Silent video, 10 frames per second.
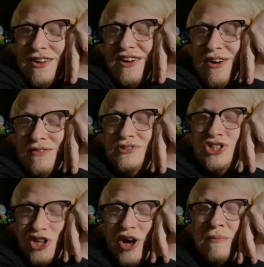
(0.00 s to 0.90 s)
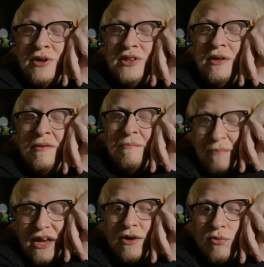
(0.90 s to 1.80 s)
of German
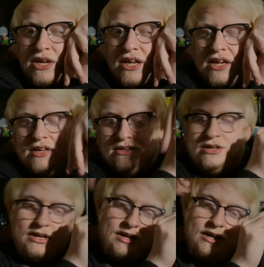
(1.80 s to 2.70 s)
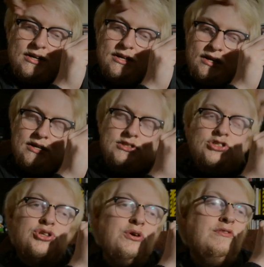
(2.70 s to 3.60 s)
Beer Week
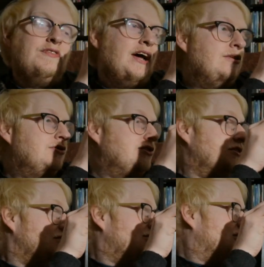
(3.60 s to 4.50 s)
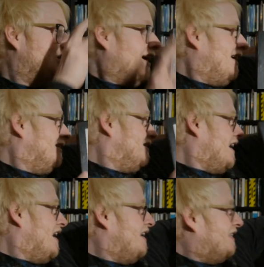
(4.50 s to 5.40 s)

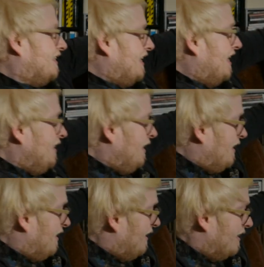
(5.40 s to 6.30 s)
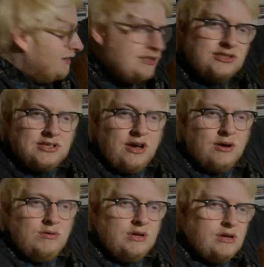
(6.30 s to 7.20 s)
2018,
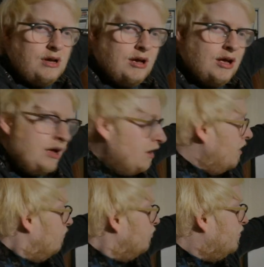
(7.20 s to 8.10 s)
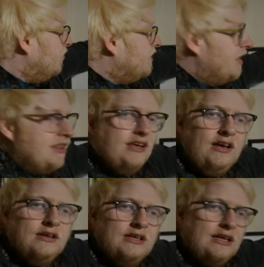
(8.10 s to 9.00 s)
so we'll put that there,
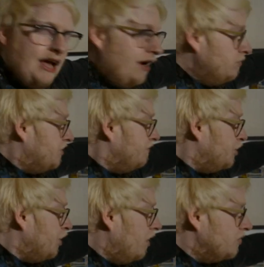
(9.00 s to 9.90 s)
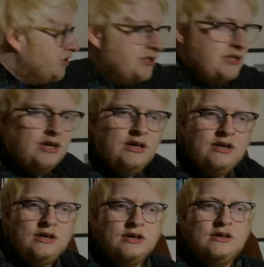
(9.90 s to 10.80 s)
out of shots.
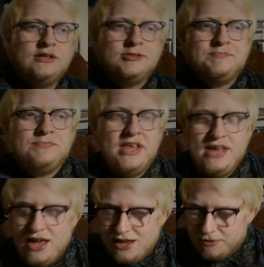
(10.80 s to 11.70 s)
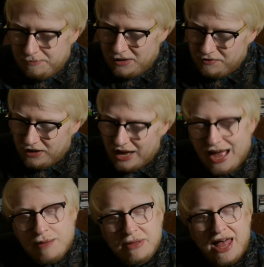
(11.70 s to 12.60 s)
Yeah, bit of a
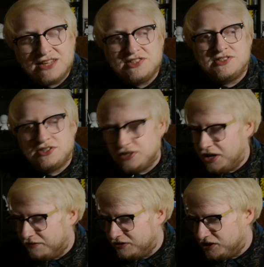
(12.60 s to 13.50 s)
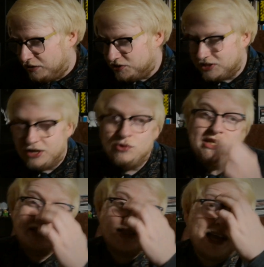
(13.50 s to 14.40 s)
haphazard video series,